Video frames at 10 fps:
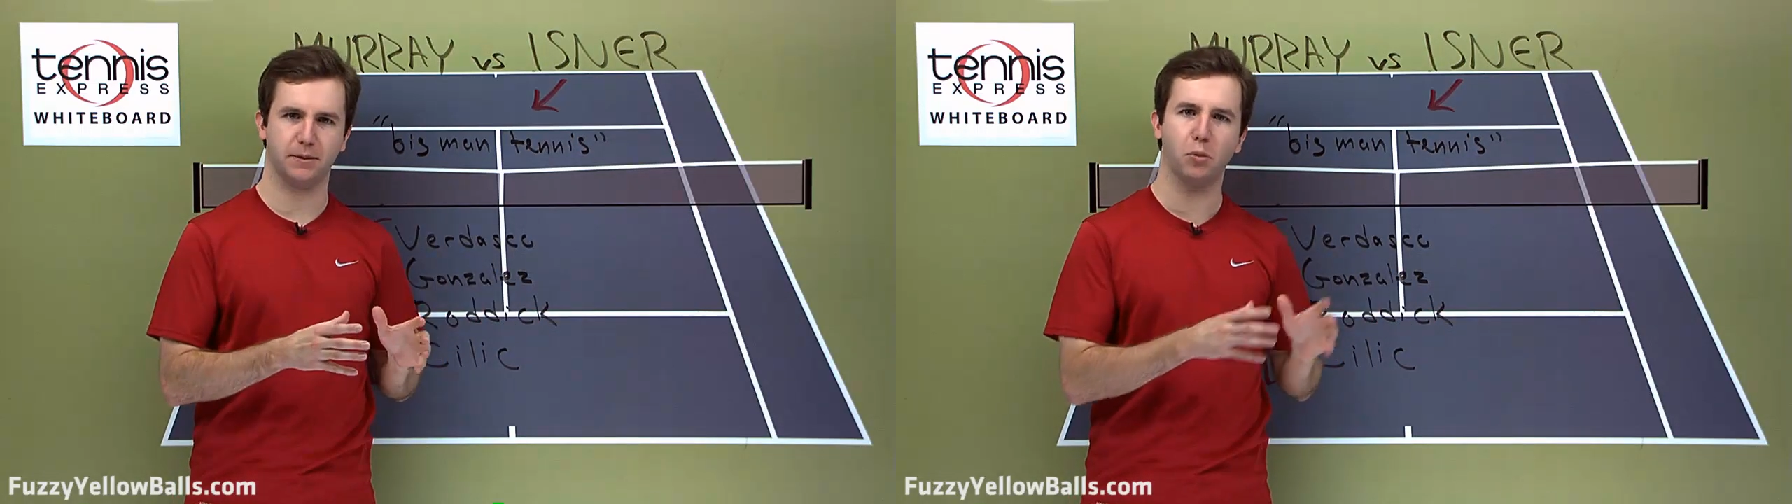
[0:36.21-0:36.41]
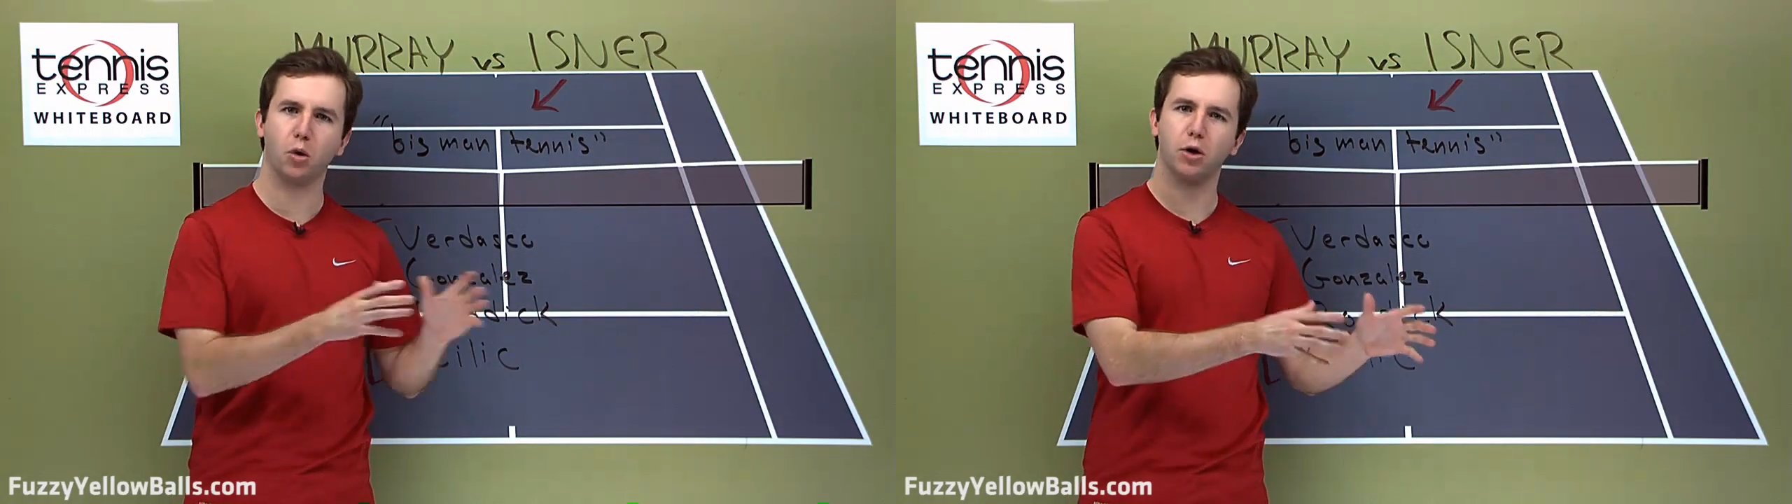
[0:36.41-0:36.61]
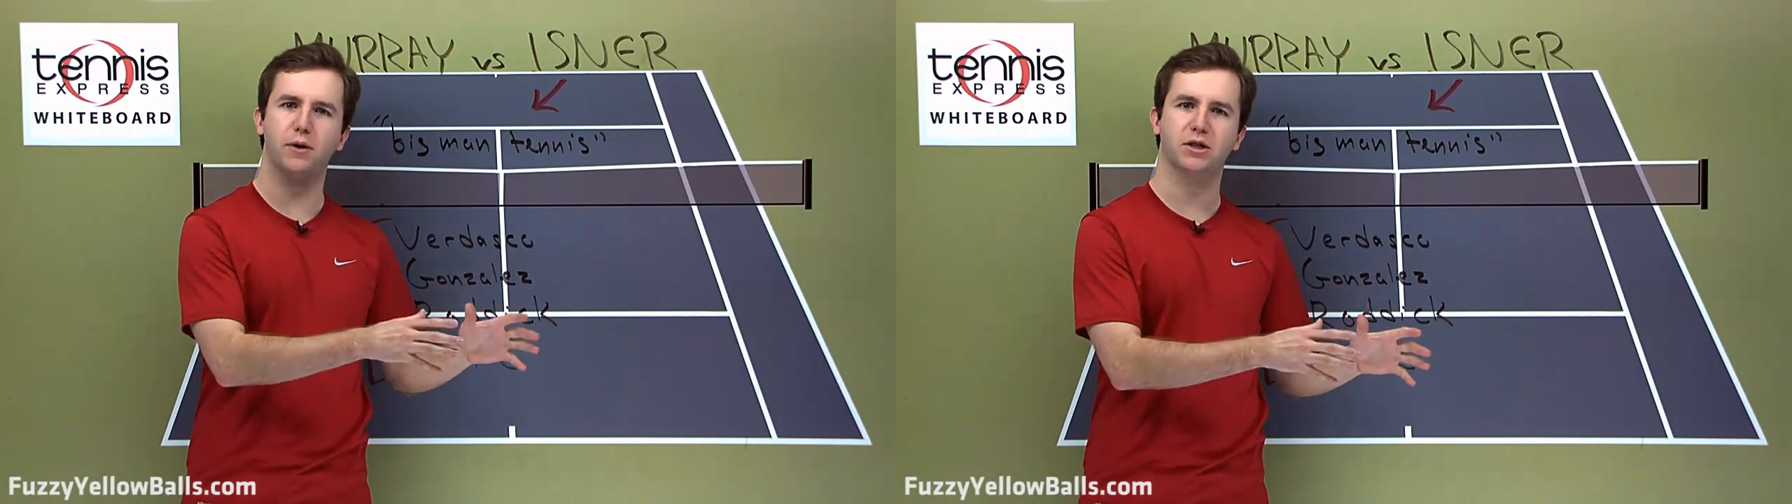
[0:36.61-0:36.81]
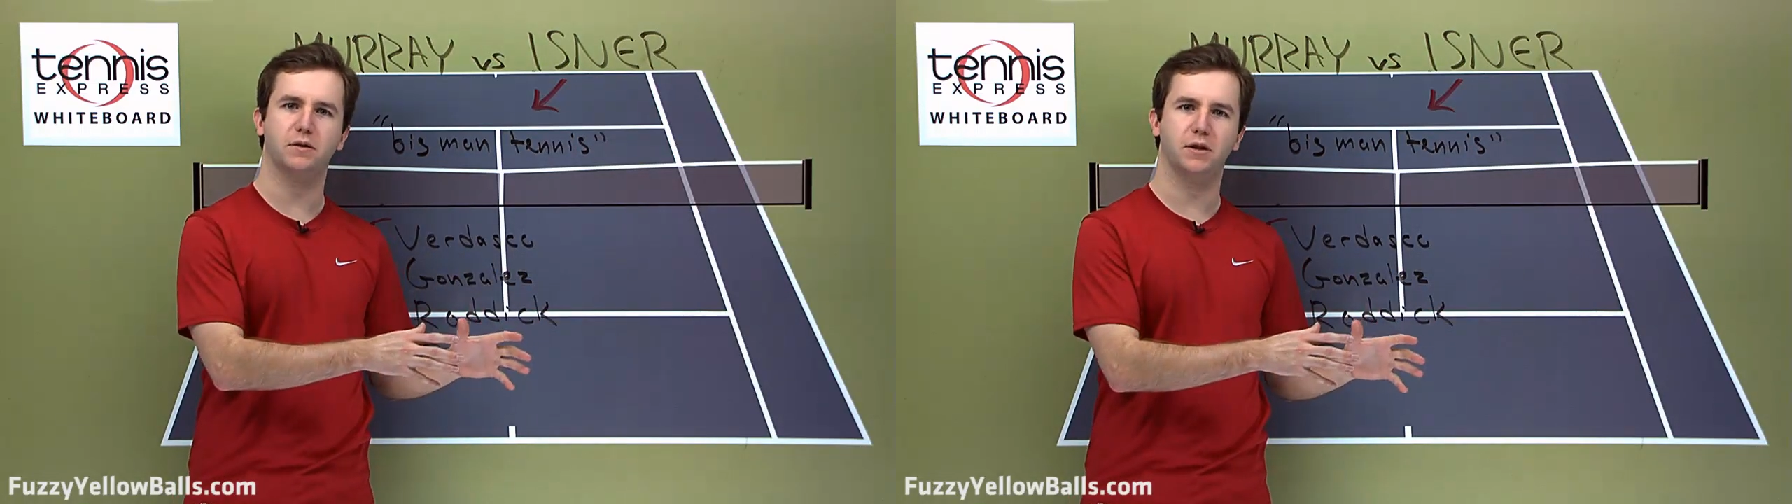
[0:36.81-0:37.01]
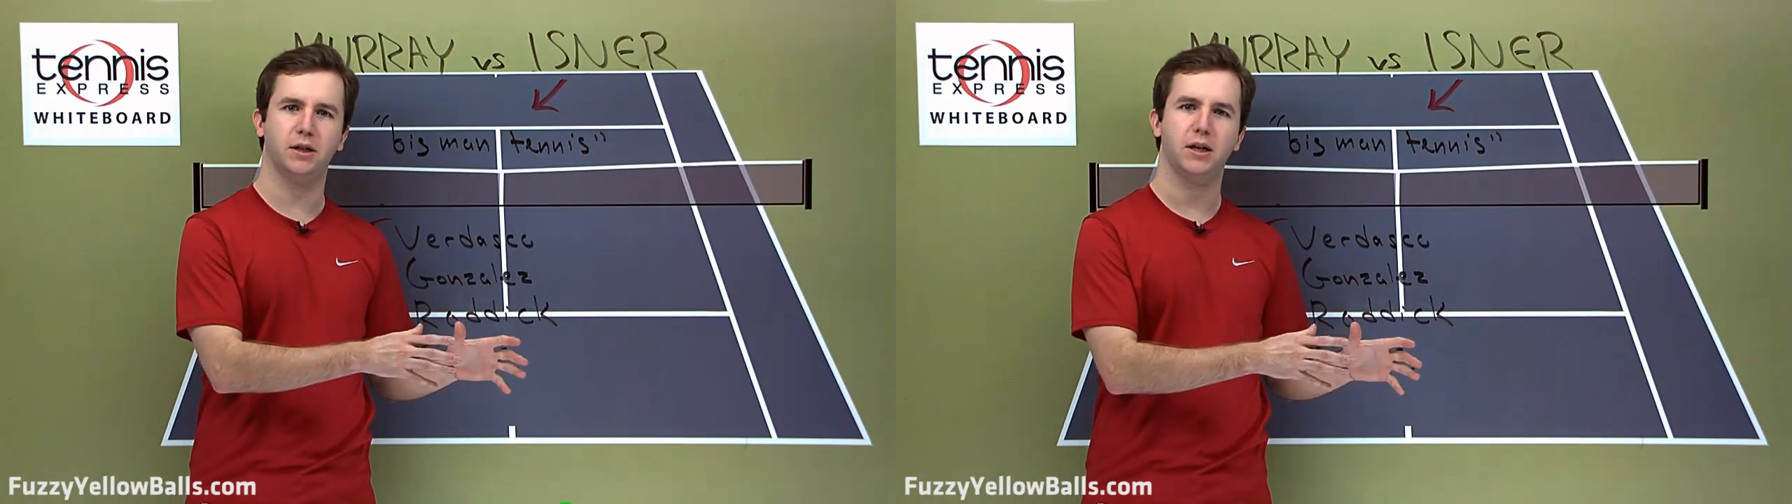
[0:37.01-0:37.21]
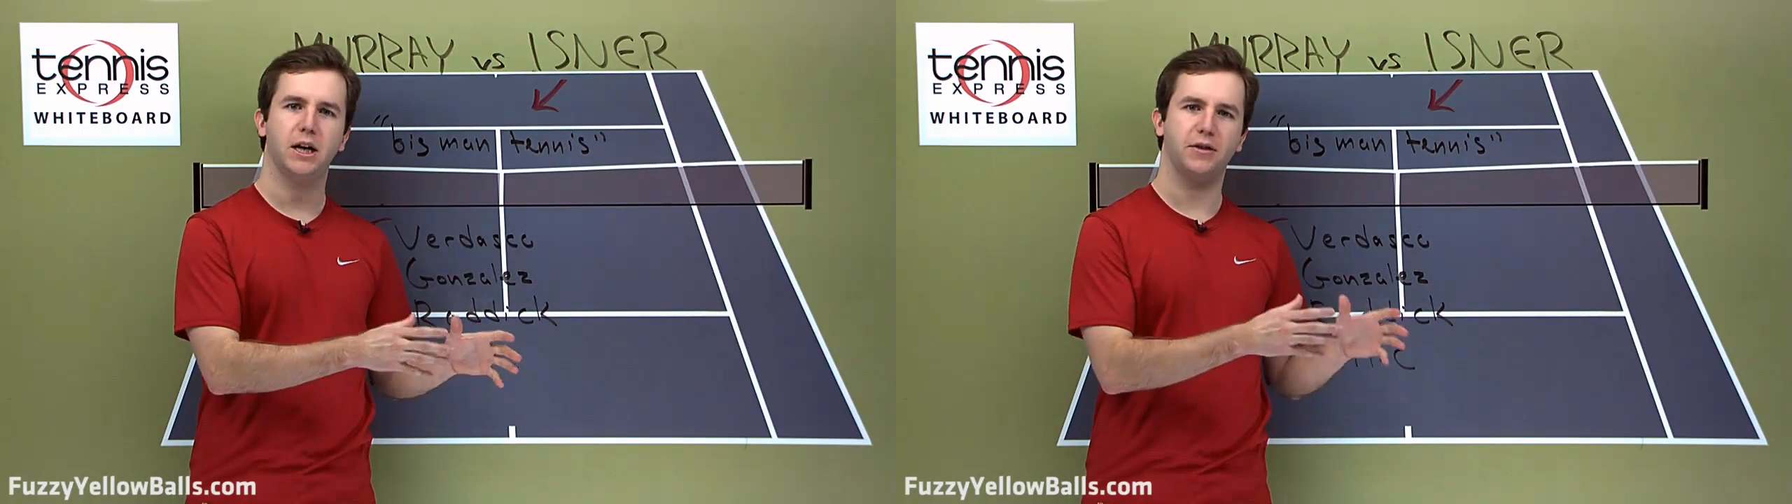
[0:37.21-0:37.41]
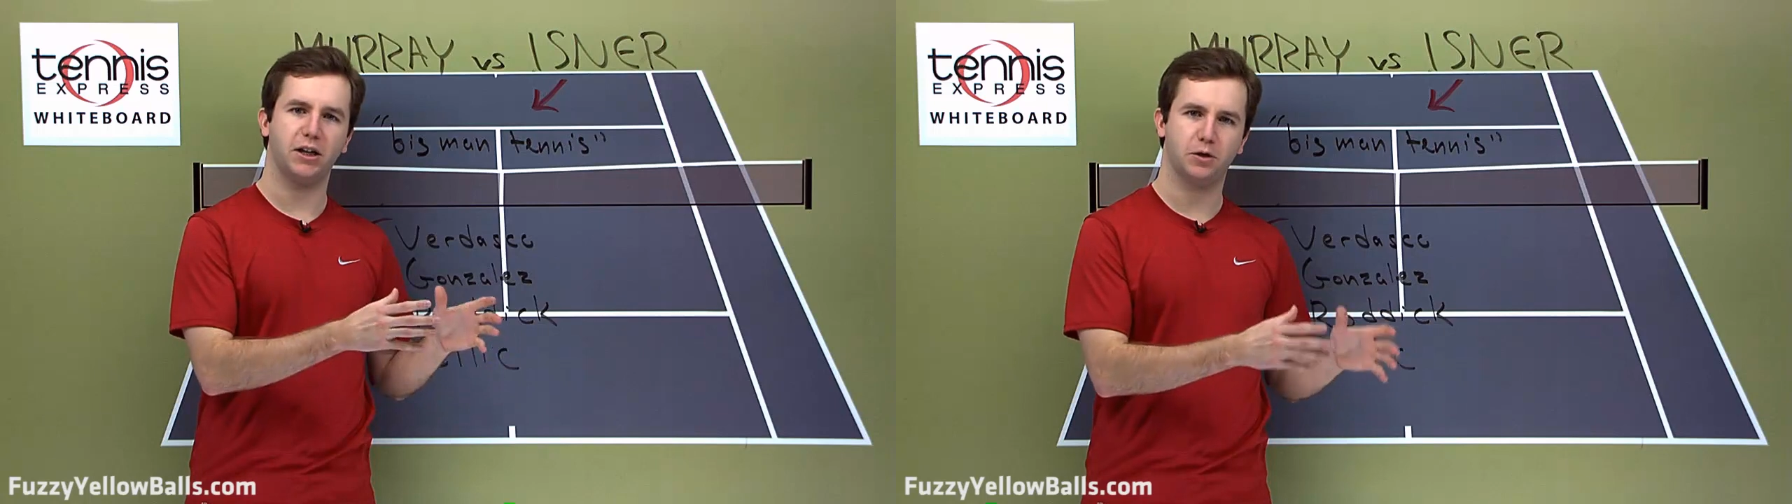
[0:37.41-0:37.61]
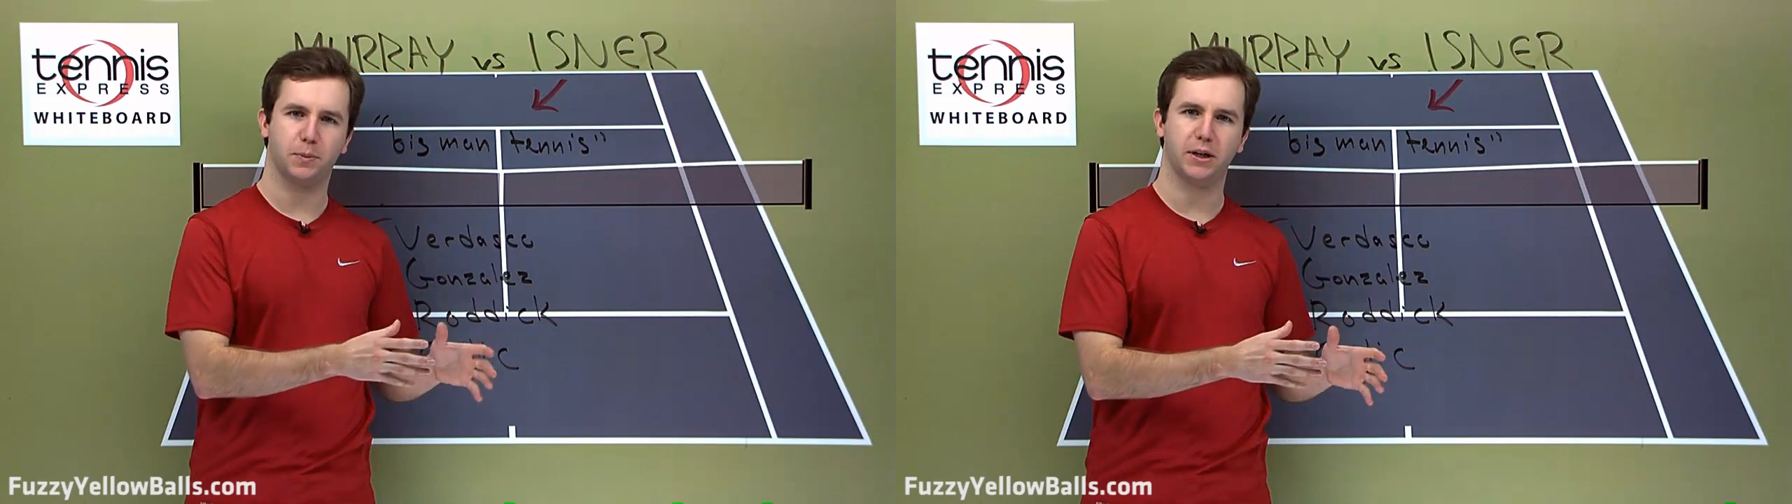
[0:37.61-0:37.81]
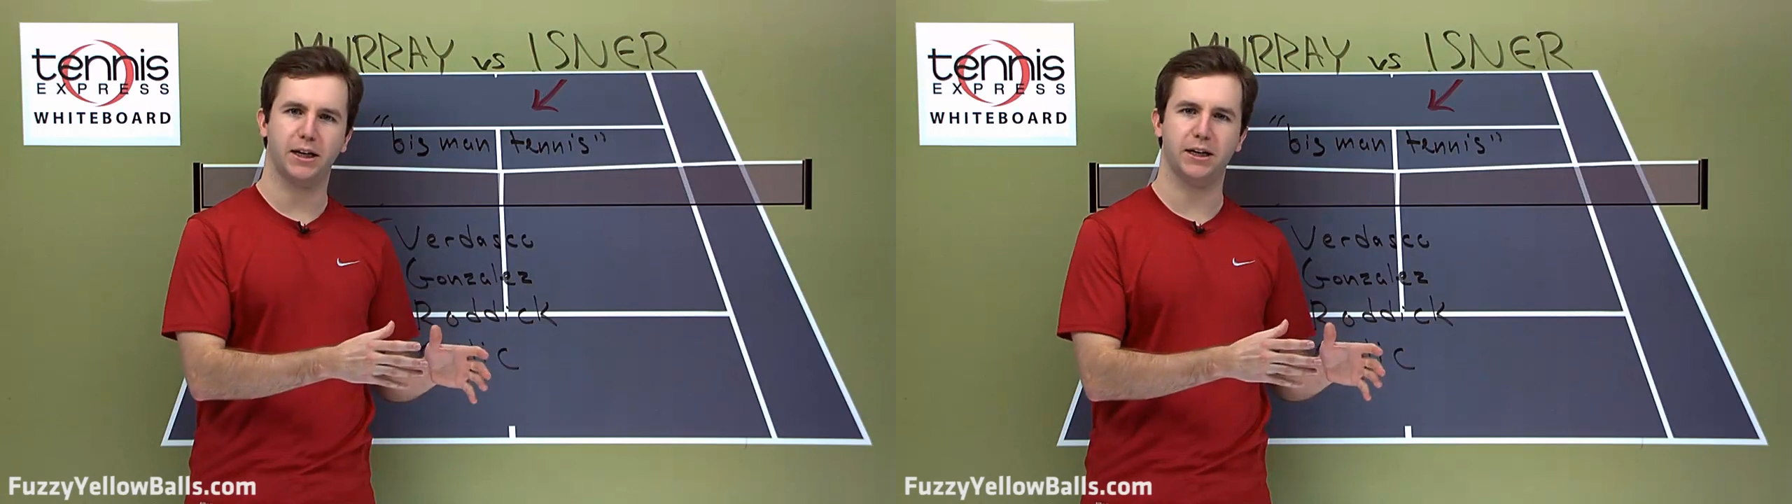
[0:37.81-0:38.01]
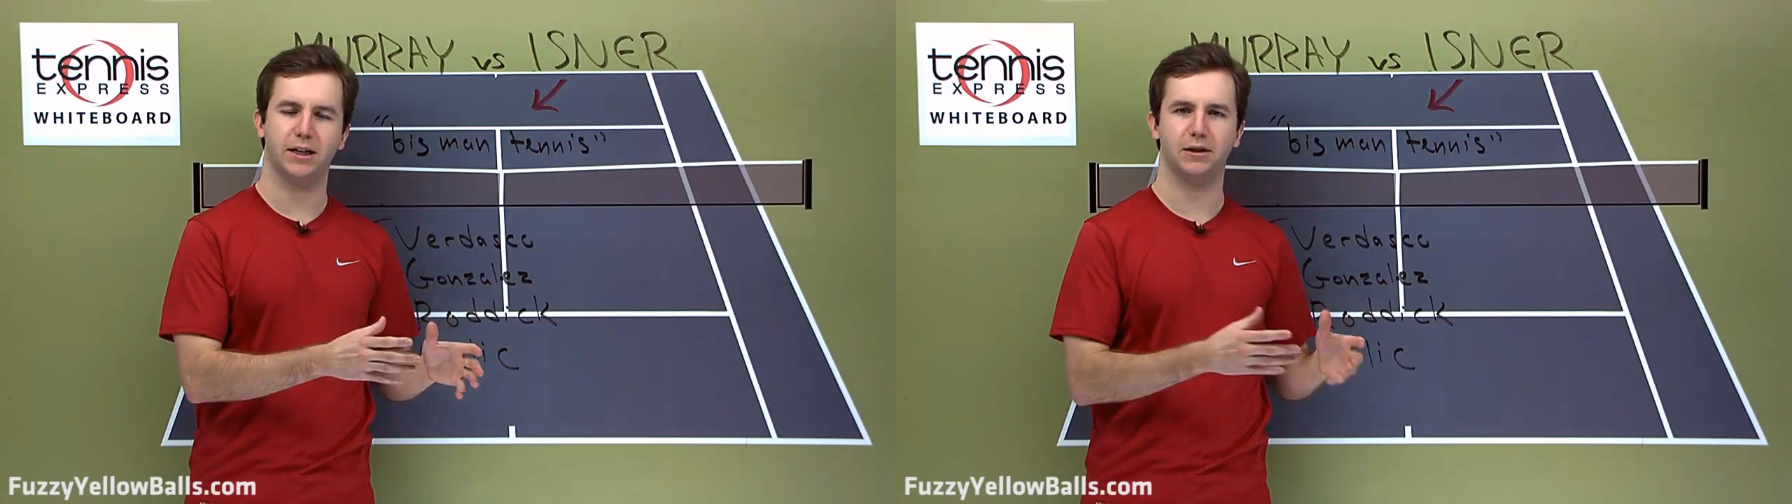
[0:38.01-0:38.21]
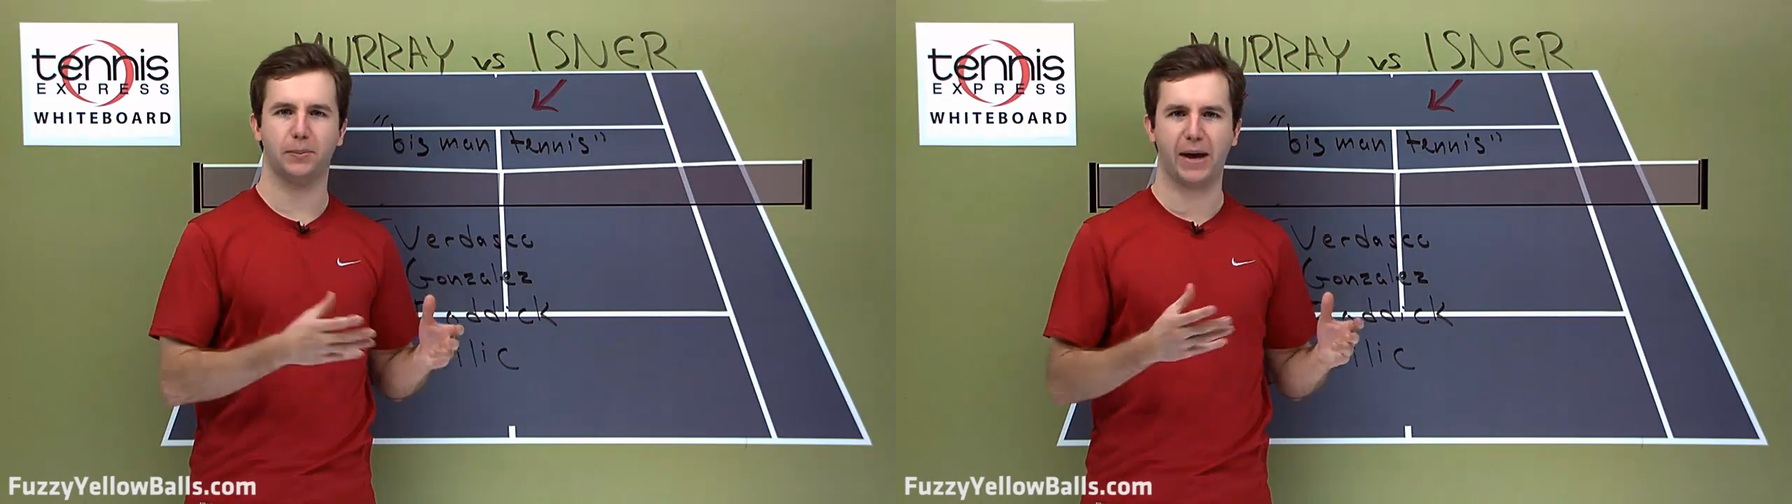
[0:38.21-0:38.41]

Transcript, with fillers: more aggressively than he's played in the